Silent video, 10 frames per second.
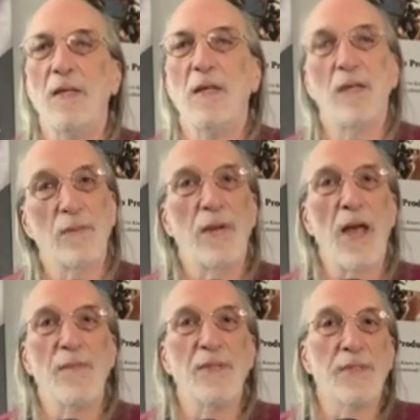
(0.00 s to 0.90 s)
That's what
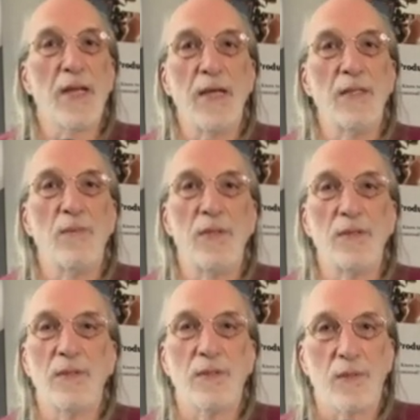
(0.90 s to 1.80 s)
happens to anyone
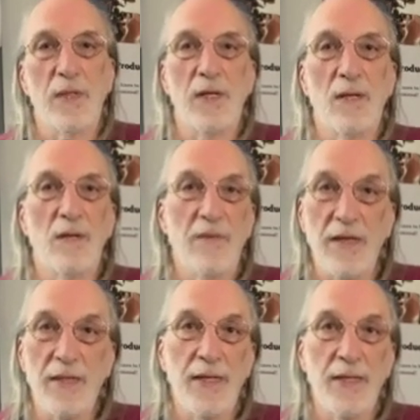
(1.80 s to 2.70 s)
who is critical of
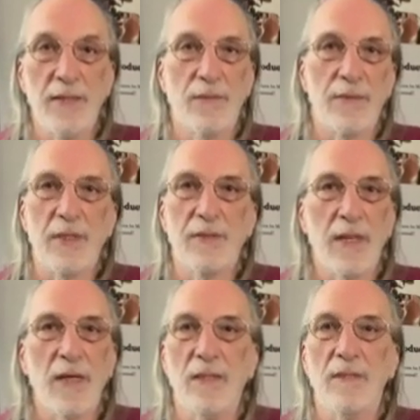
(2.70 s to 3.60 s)
anything Israel
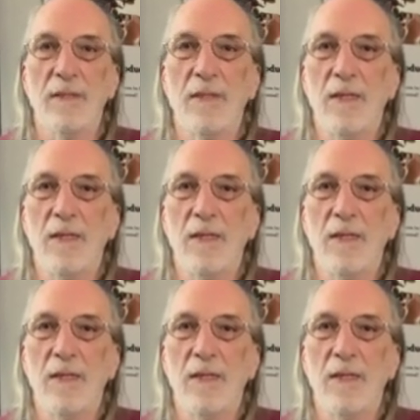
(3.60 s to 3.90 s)
does.